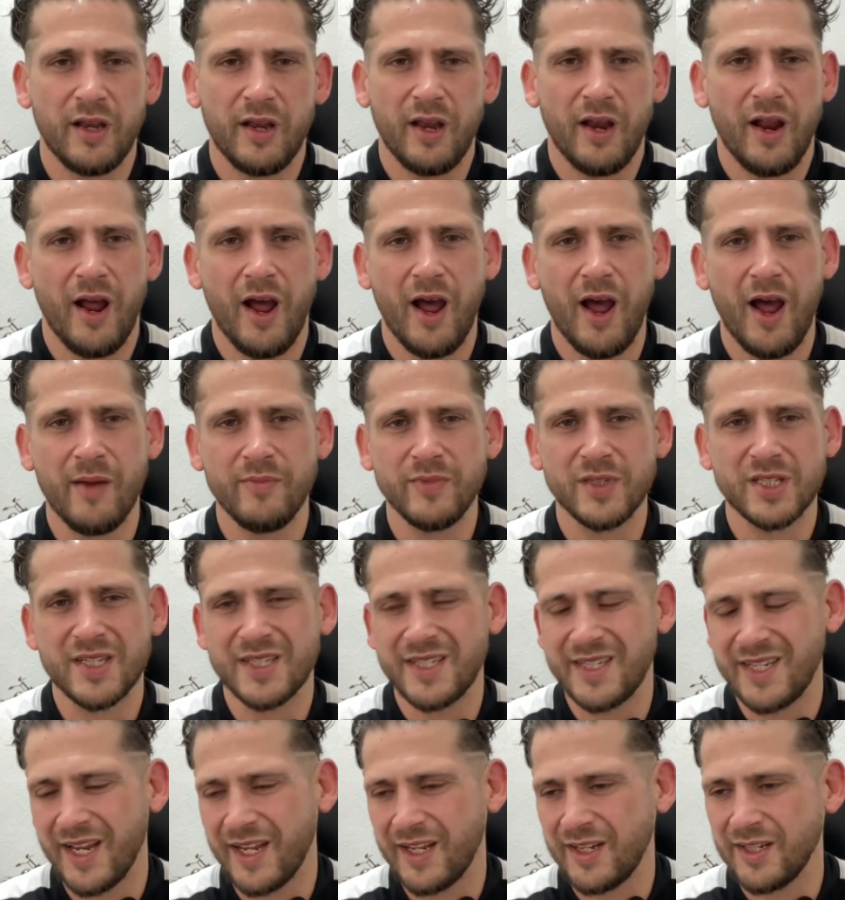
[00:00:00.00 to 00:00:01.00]
I'm
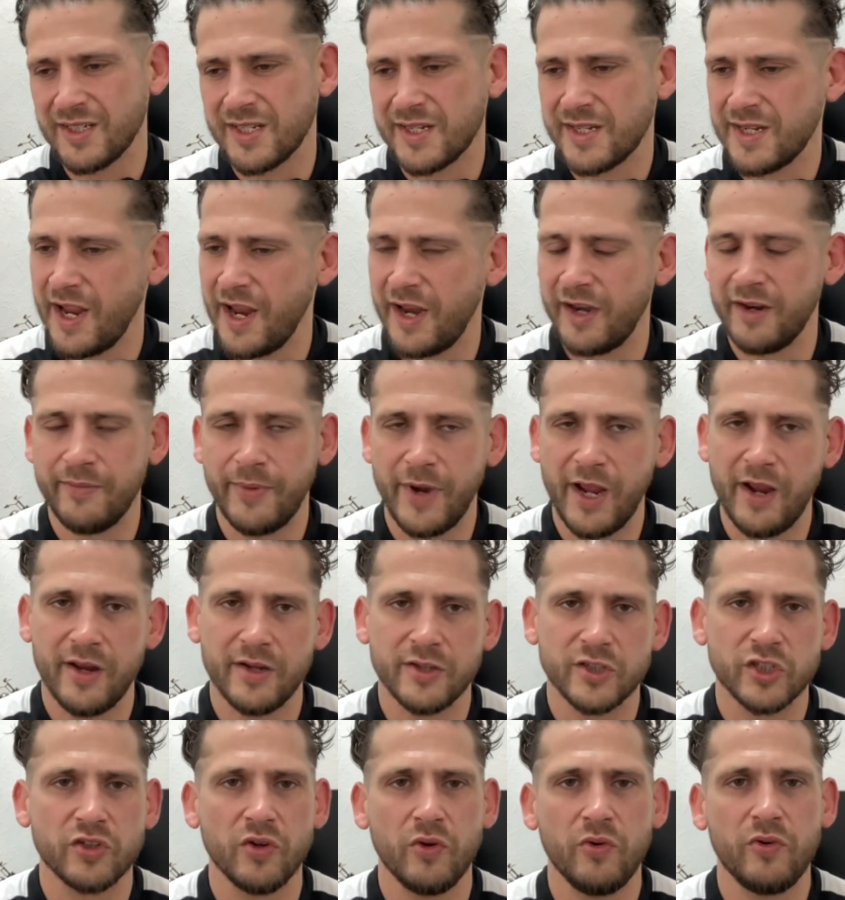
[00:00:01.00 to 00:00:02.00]
sick of sitting about and
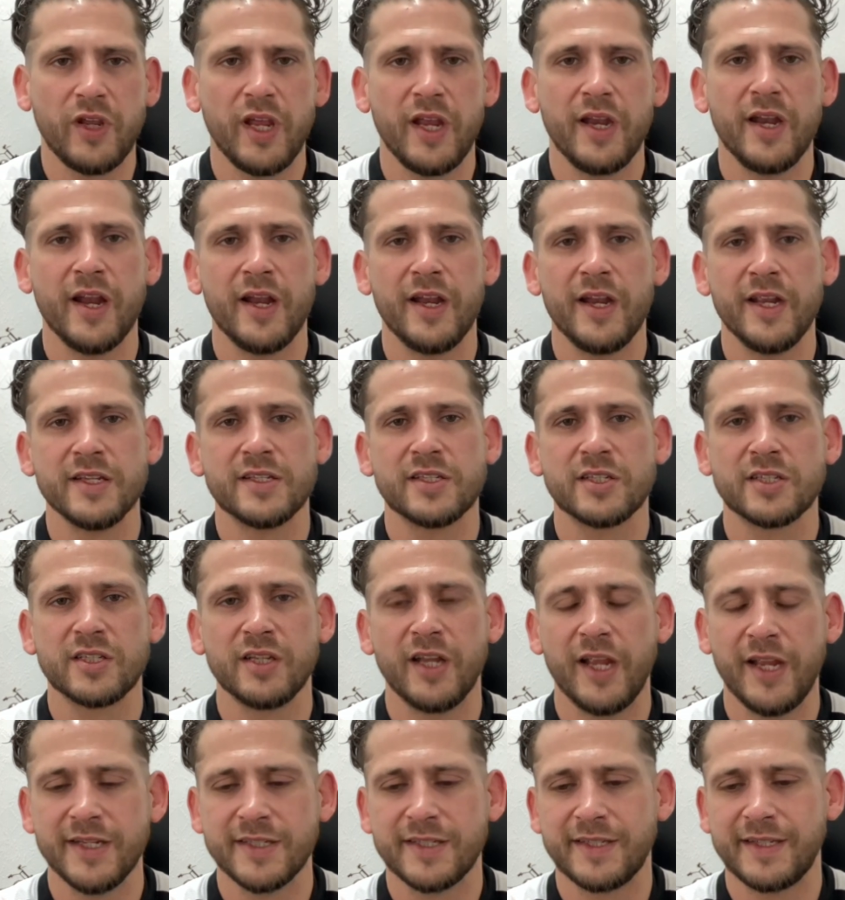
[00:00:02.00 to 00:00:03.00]
sulking, and it's
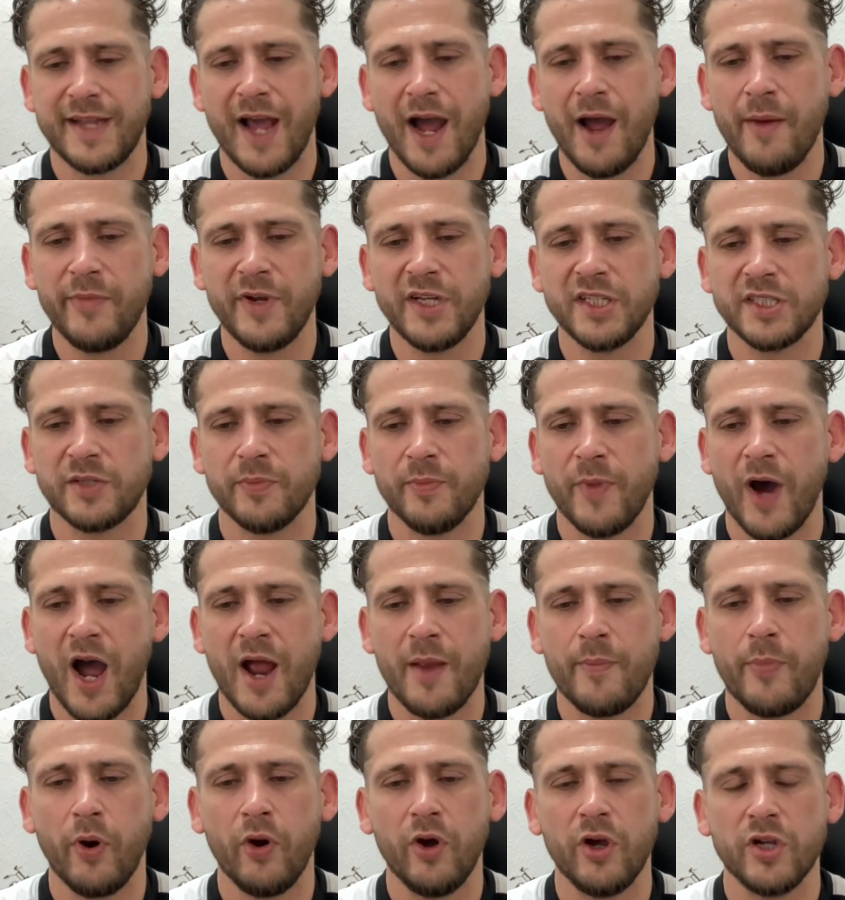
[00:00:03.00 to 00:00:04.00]
damaged my
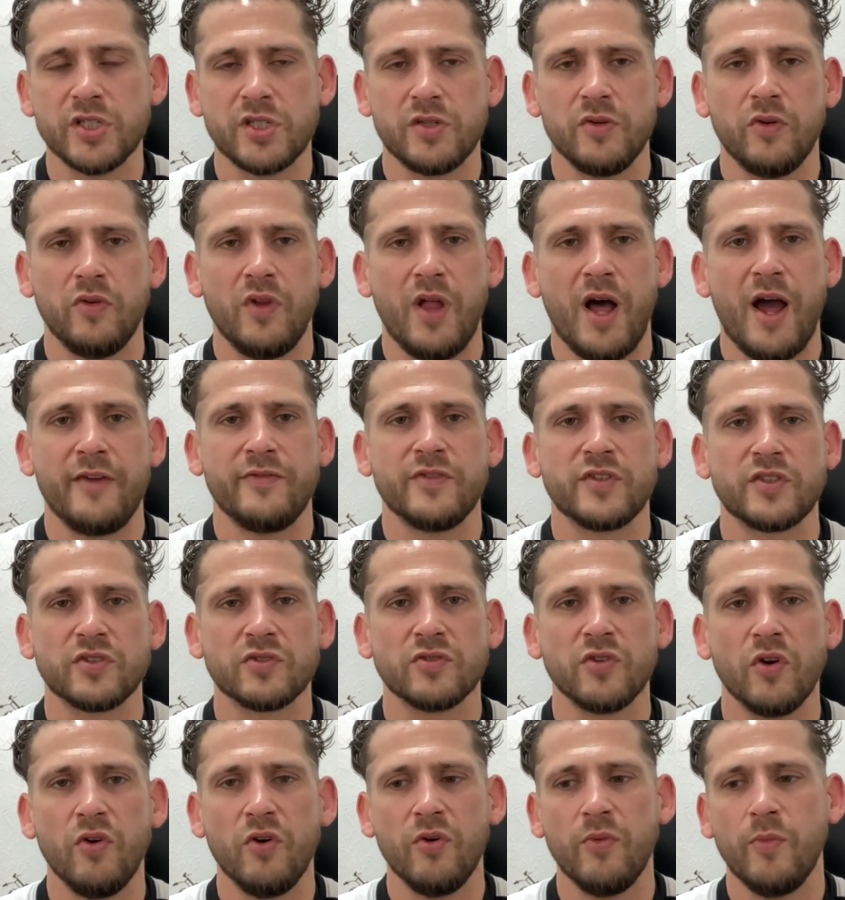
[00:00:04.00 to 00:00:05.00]
personal life
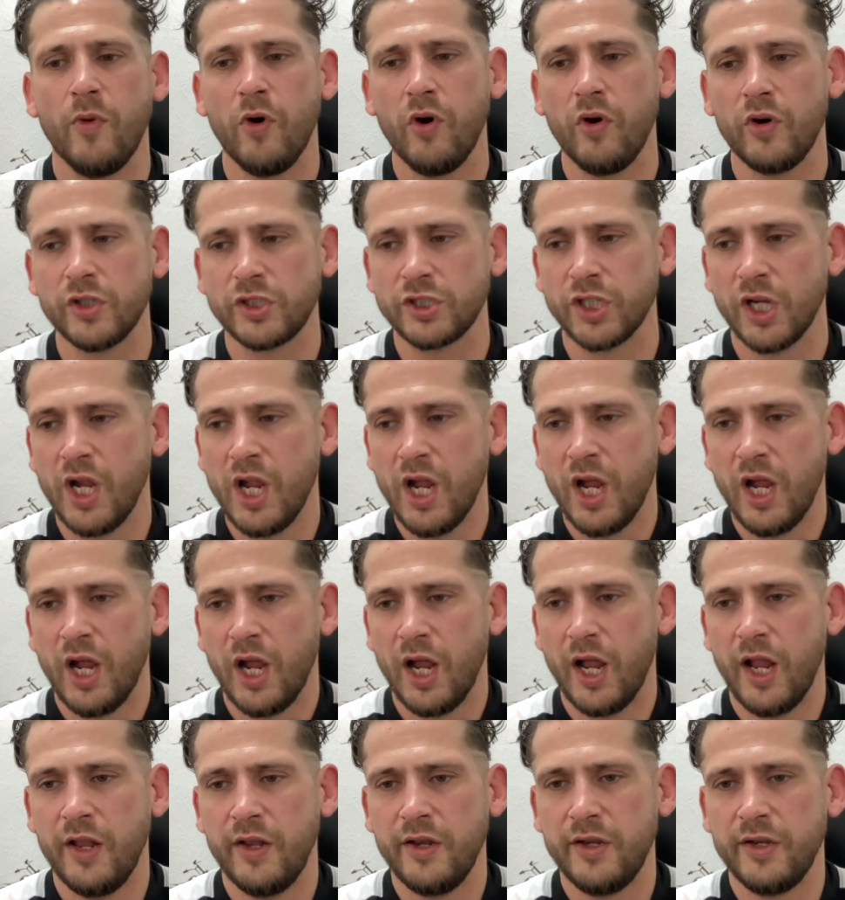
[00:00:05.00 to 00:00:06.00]
so much.
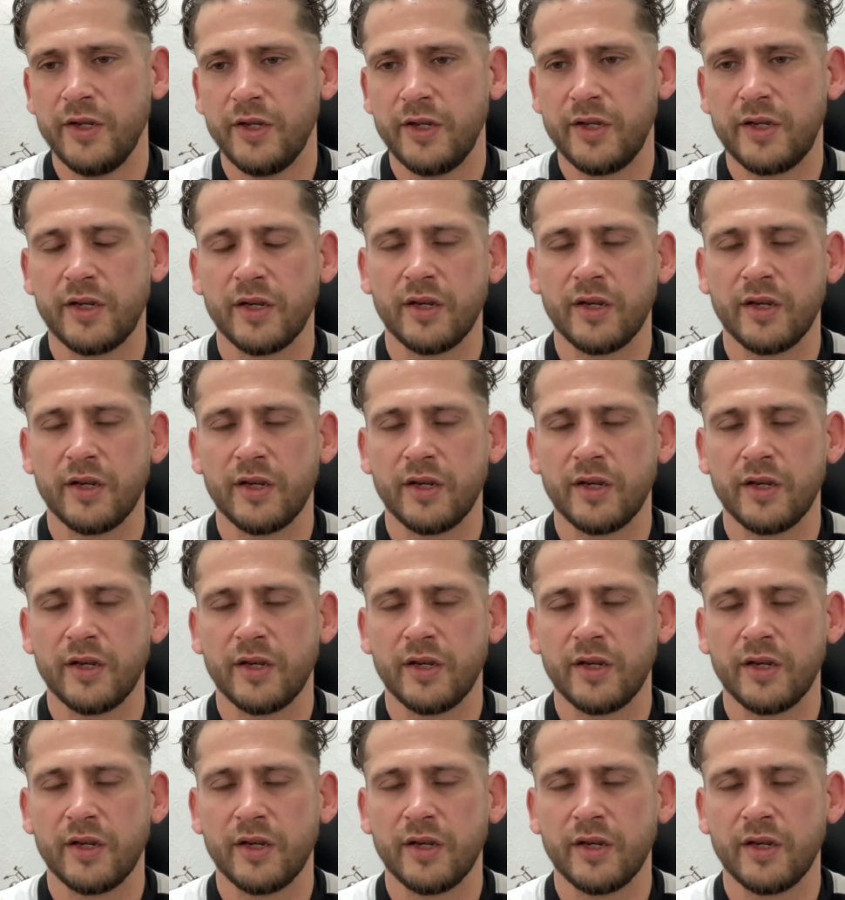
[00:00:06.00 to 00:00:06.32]
And